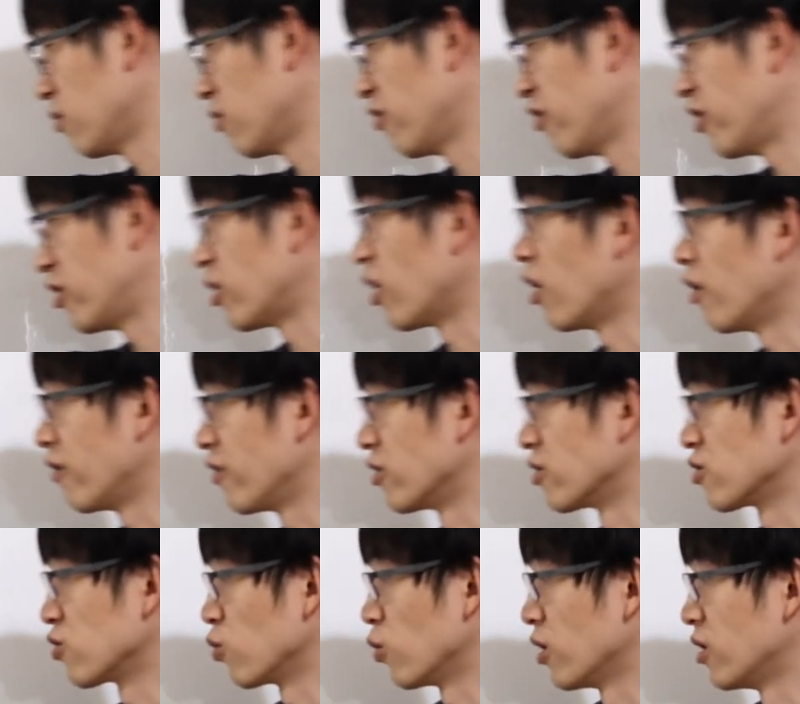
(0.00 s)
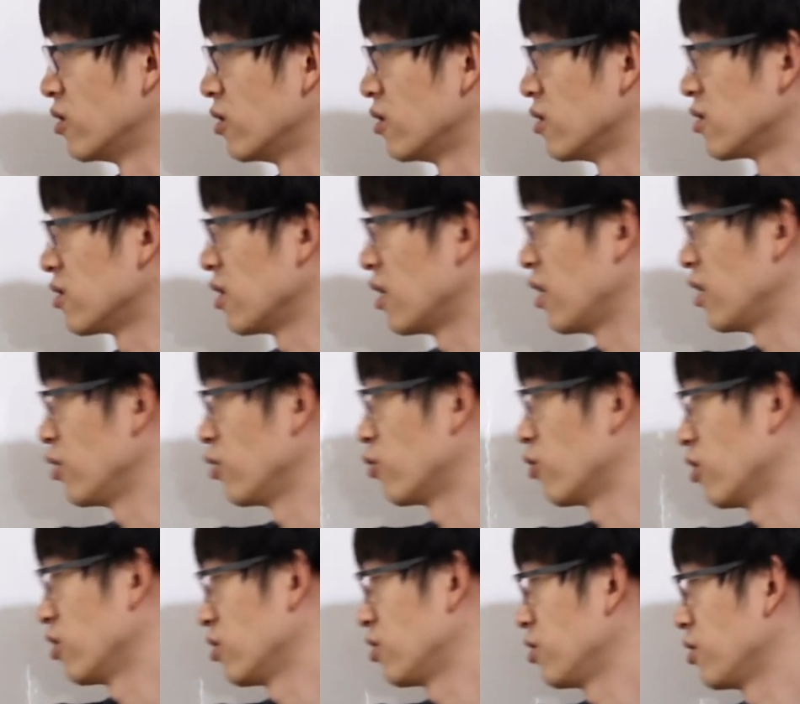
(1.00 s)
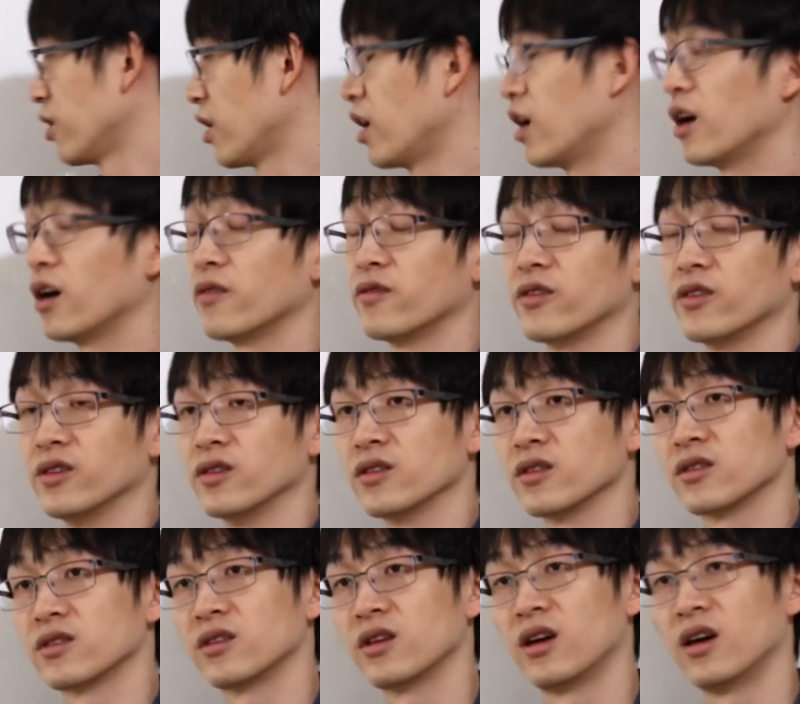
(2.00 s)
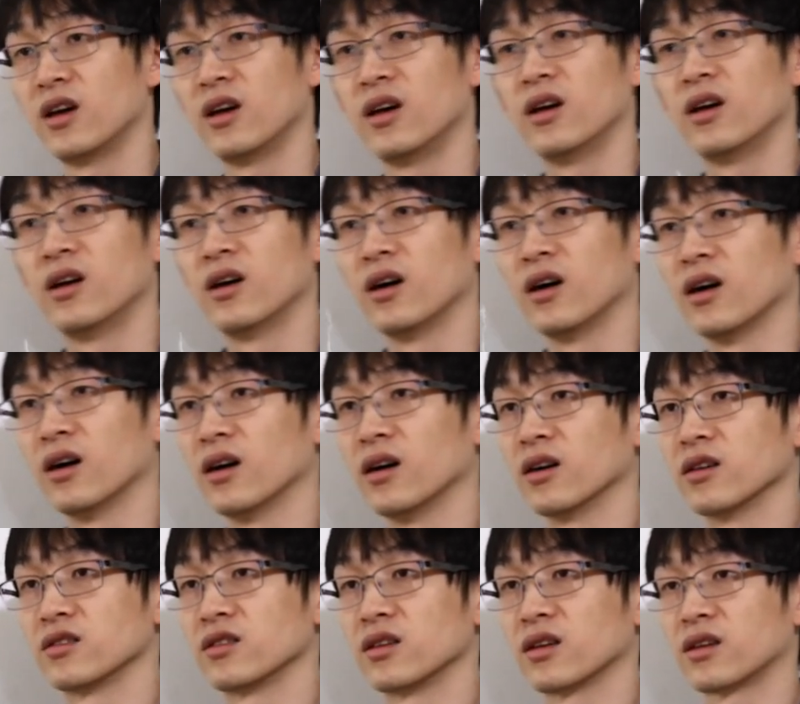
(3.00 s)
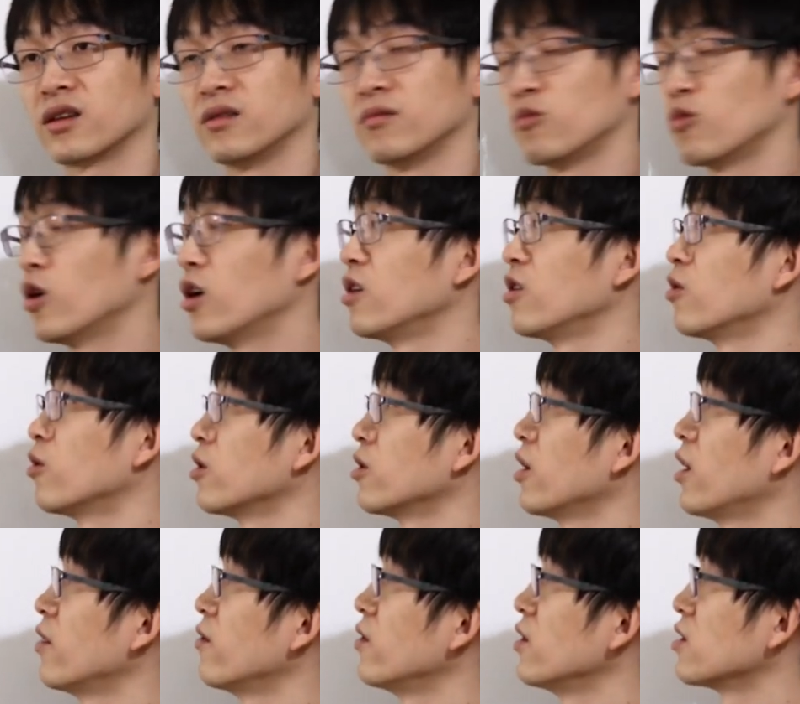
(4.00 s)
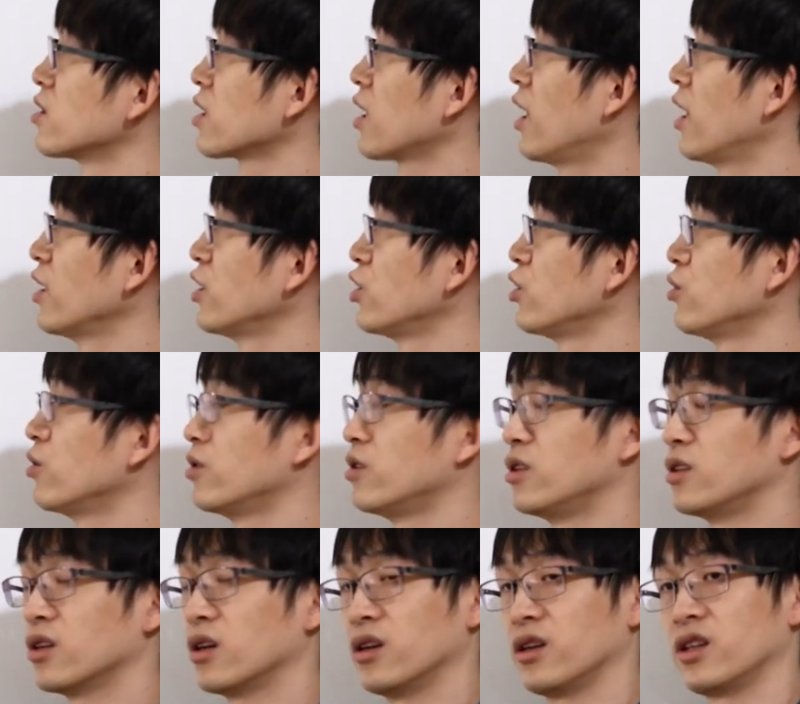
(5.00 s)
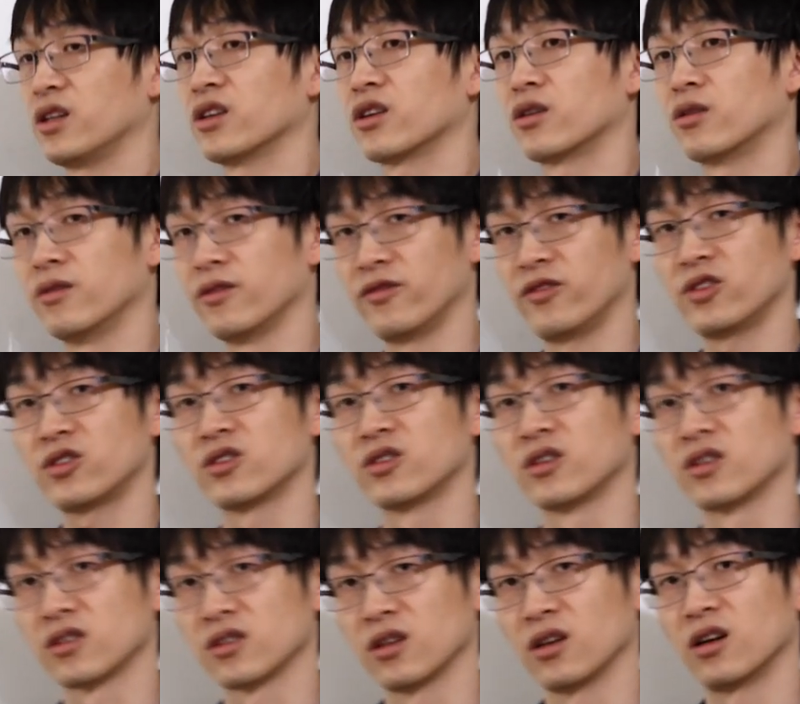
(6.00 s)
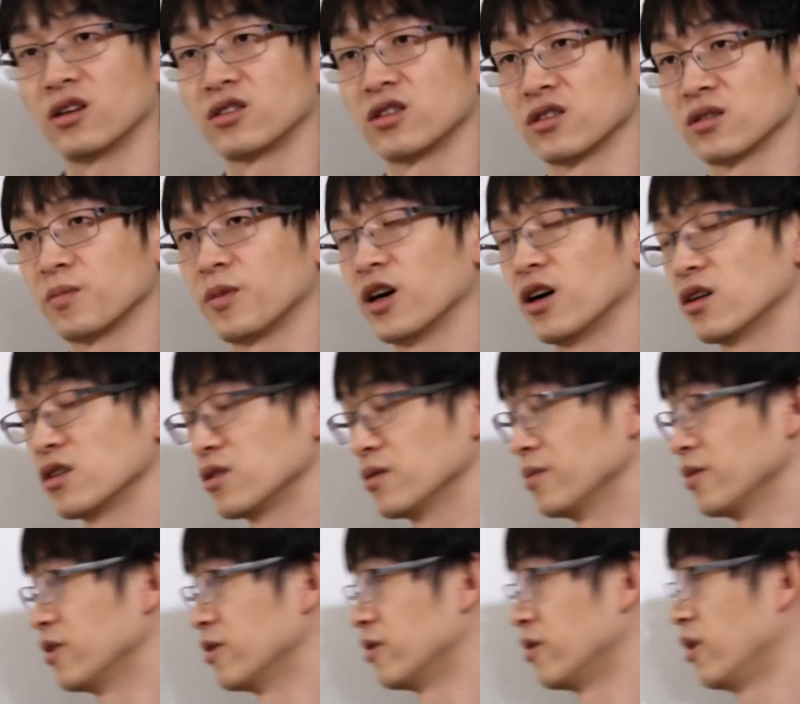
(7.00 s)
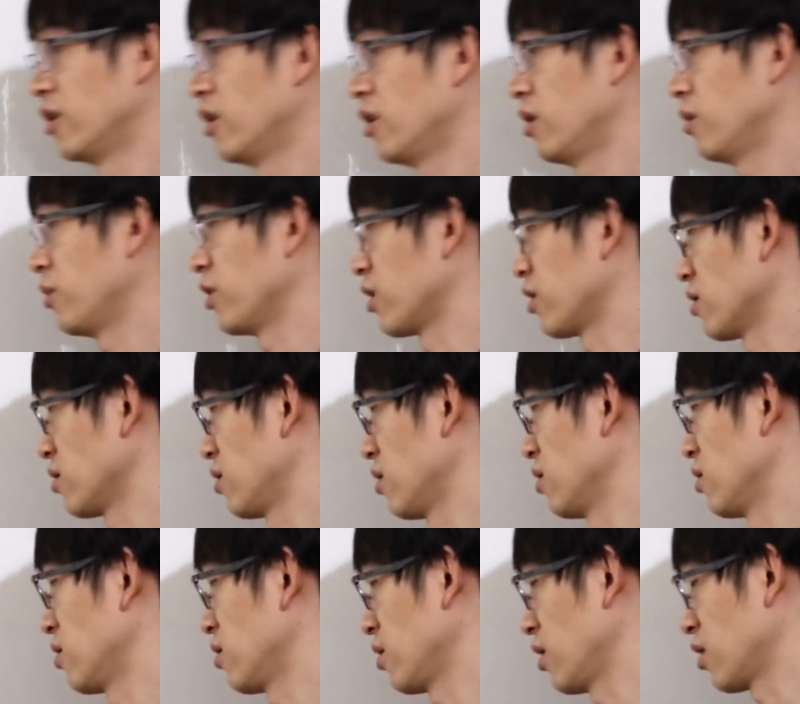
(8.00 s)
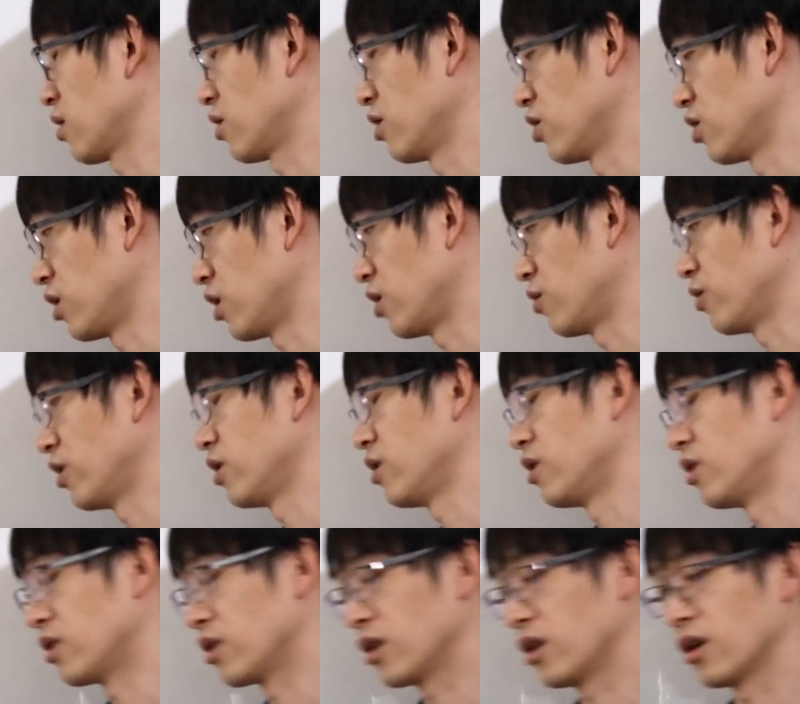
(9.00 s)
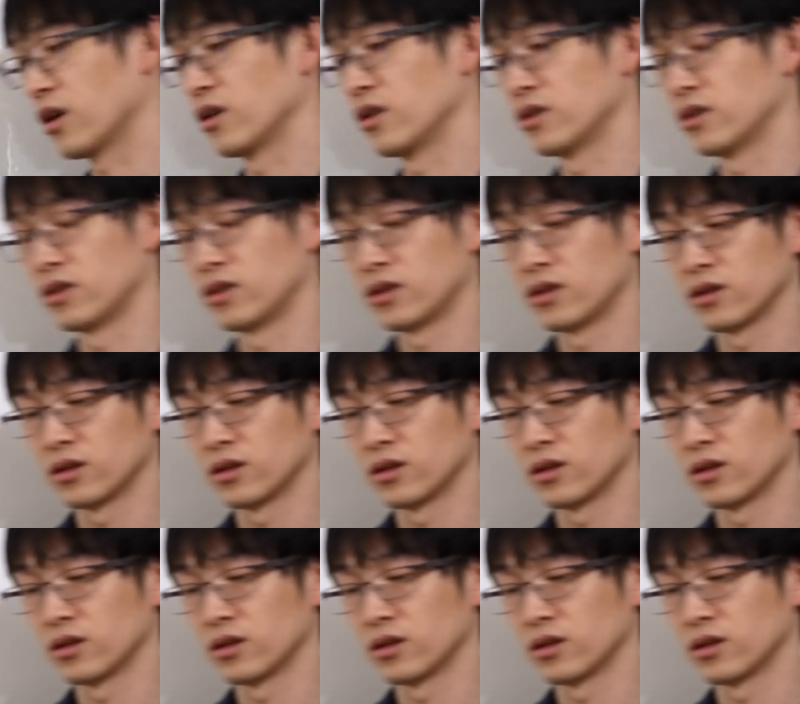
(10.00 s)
very obvious one is that you want to have this you want to have this chi2, the nonlinear coefficient, as large as possible, because this actually generates the entire